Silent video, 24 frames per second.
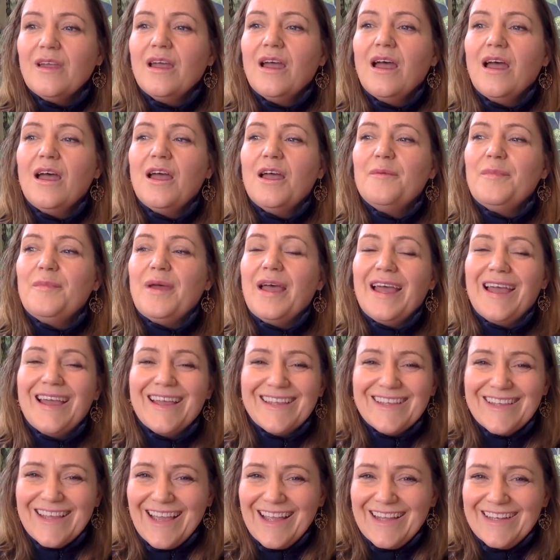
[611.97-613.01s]

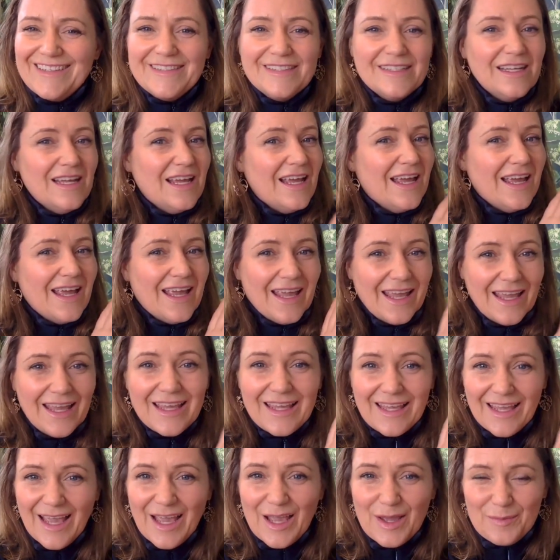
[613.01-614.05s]
Again,
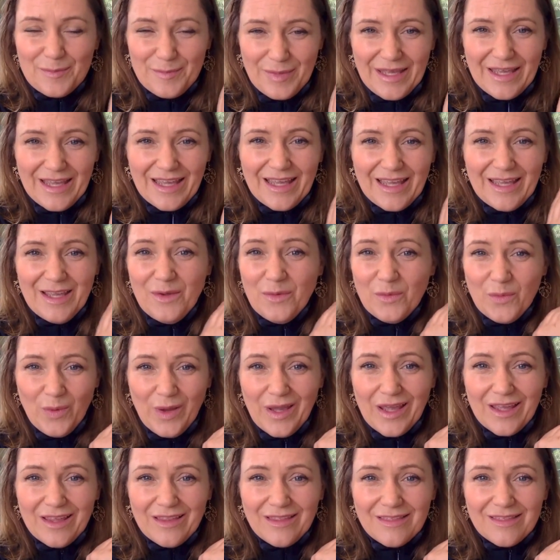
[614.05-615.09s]
it can be
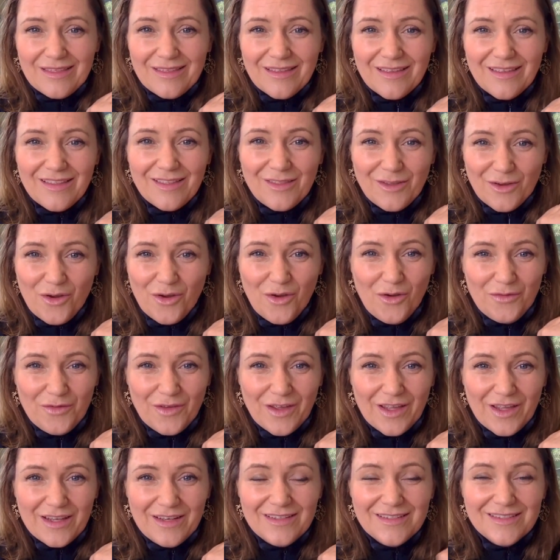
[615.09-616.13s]
with the
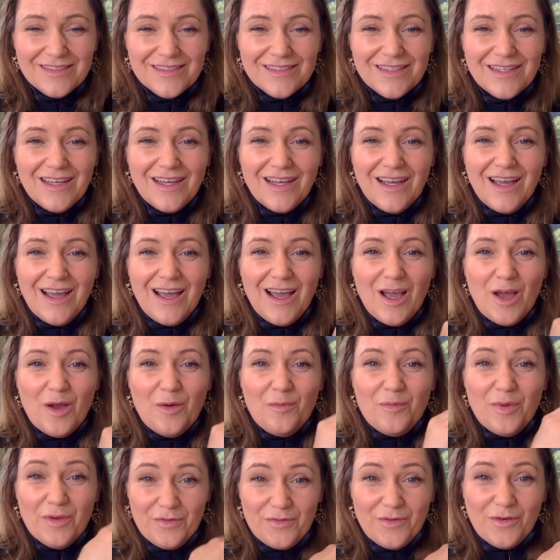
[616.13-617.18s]
coffin
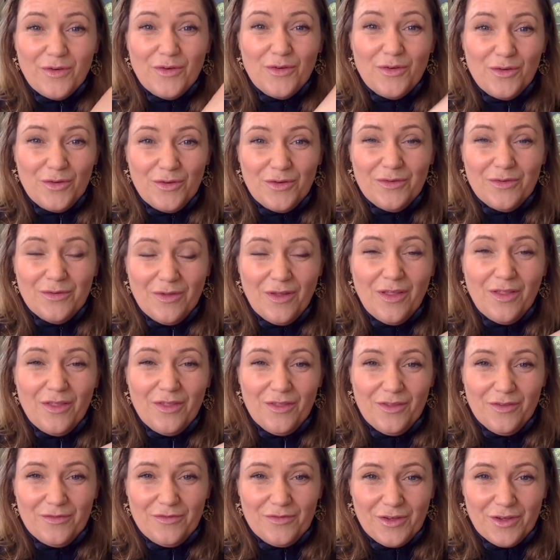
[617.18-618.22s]
before
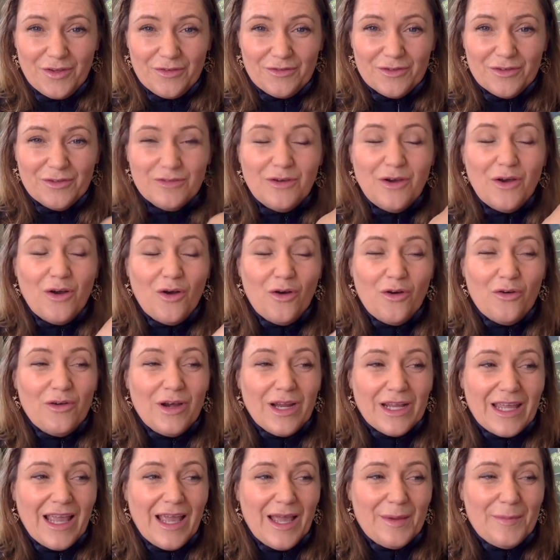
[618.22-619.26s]
the funeral, or
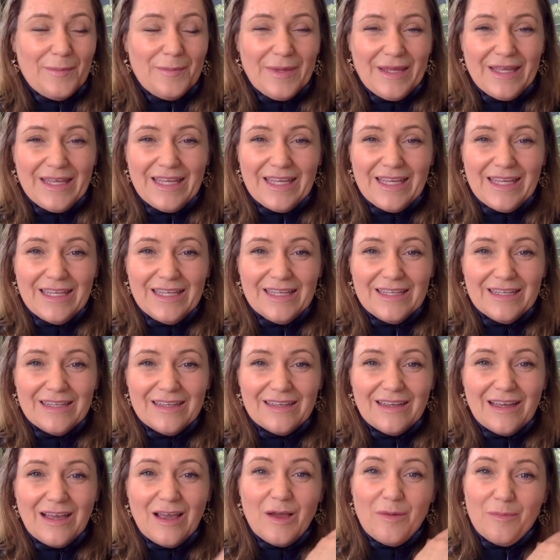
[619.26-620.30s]
it can be
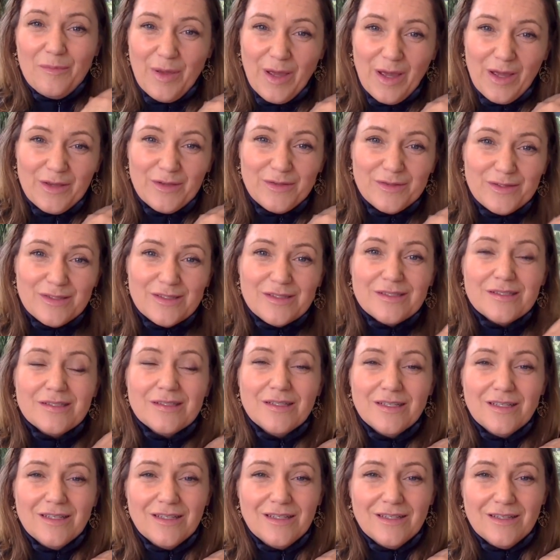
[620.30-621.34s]
post
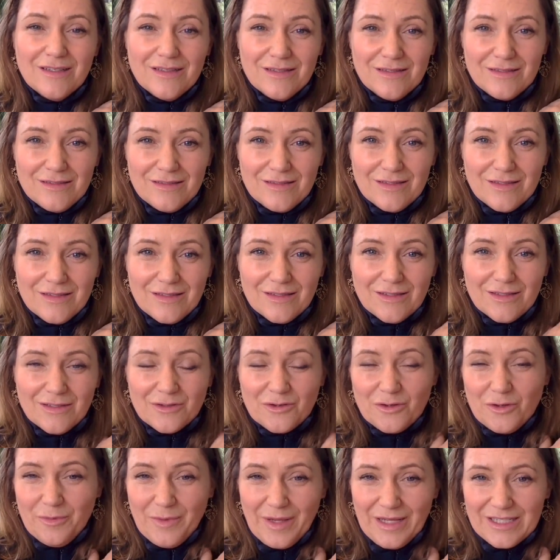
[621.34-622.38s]
the
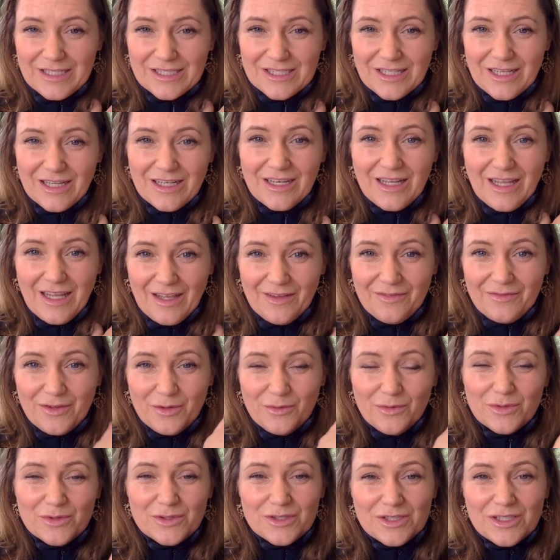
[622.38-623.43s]
cremation if
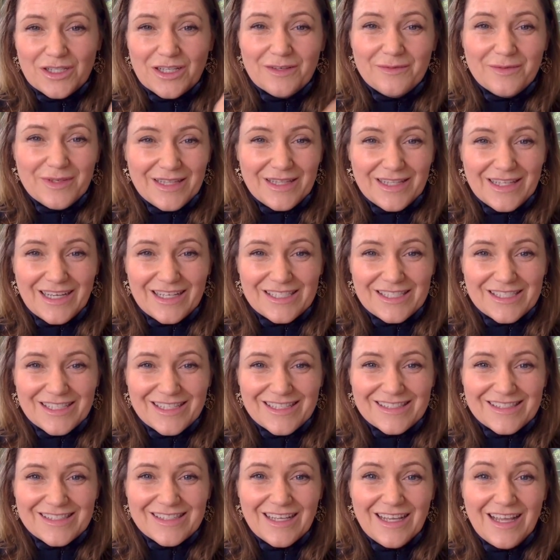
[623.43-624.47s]
you want to do it with the
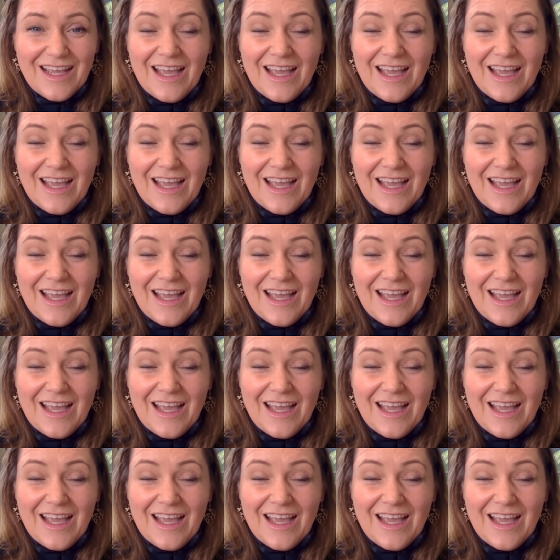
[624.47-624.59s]
ashes.